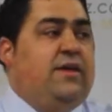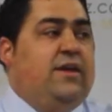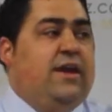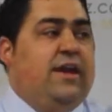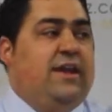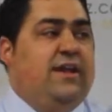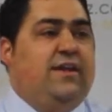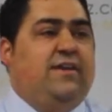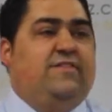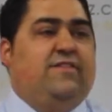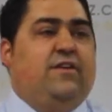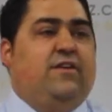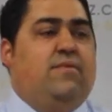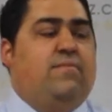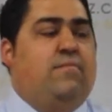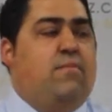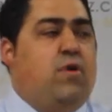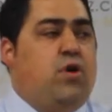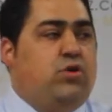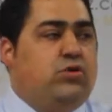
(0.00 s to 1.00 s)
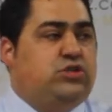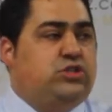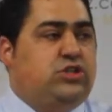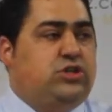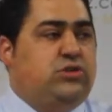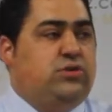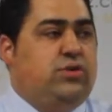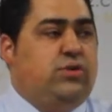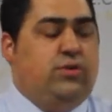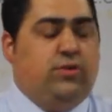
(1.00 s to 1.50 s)
It is an
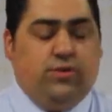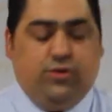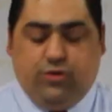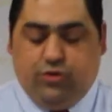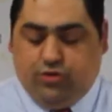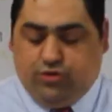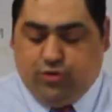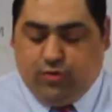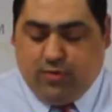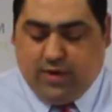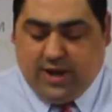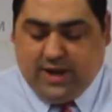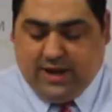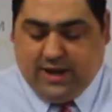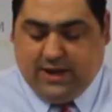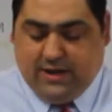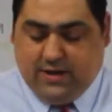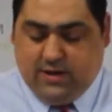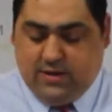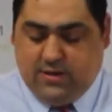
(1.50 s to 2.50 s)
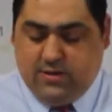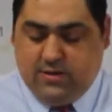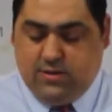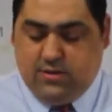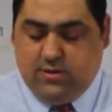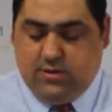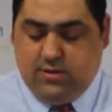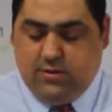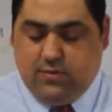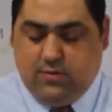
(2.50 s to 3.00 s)
emotional drain
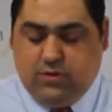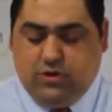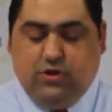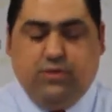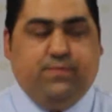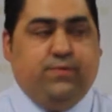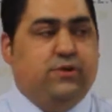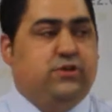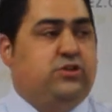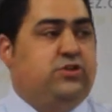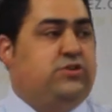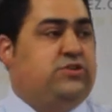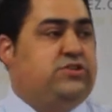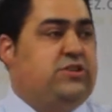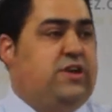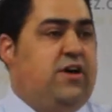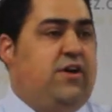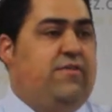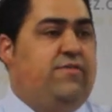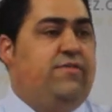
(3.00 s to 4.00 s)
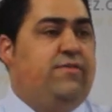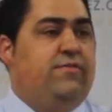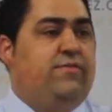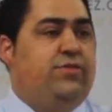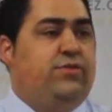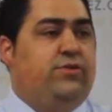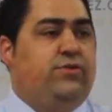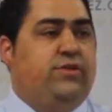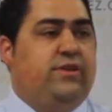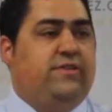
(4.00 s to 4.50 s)
when you put yourself
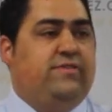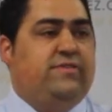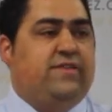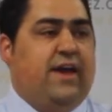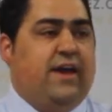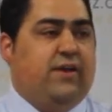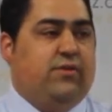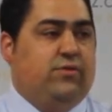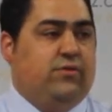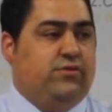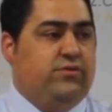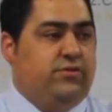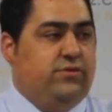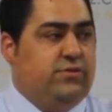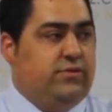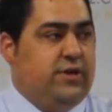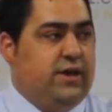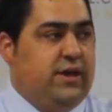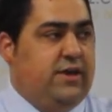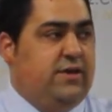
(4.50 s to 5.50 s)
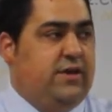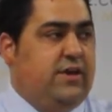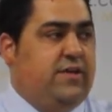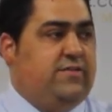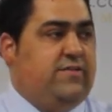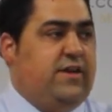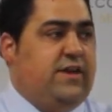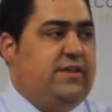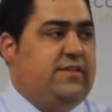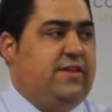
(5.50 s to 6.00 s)
through these cycles, okay?
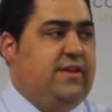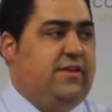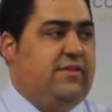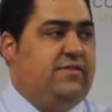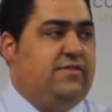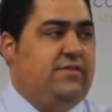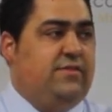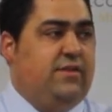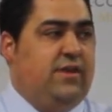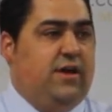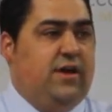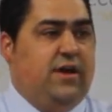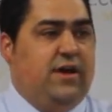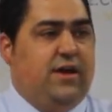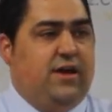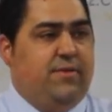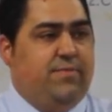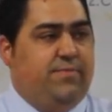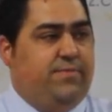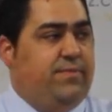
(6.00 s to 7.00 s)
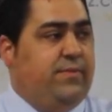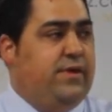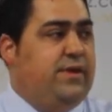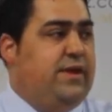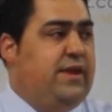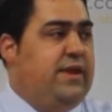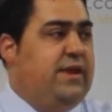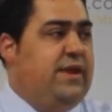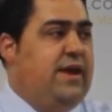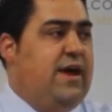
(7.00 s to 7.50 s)
It's like this, up
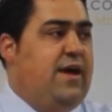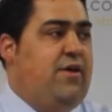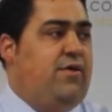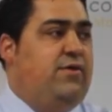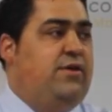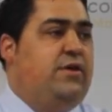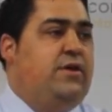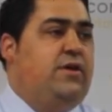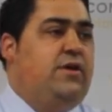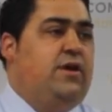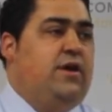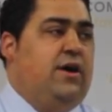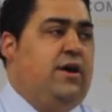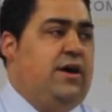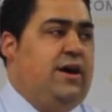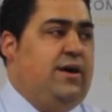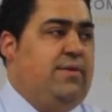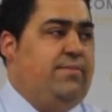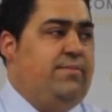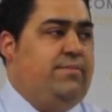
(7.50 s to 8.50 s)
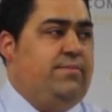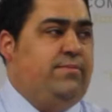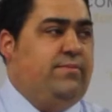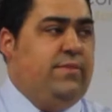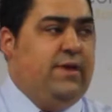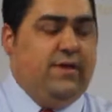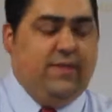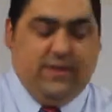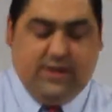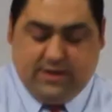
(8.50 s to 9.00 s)
and down, up
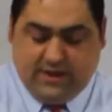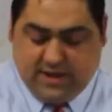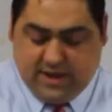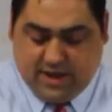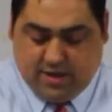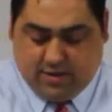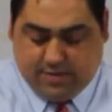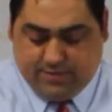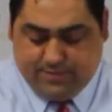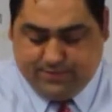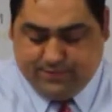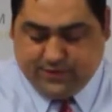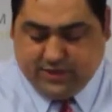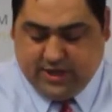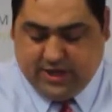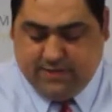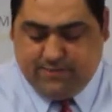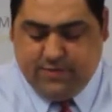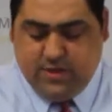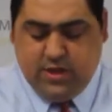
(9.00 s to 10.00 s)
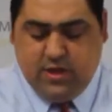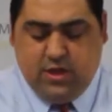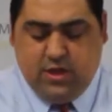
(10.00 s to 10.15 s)
and then down, okay?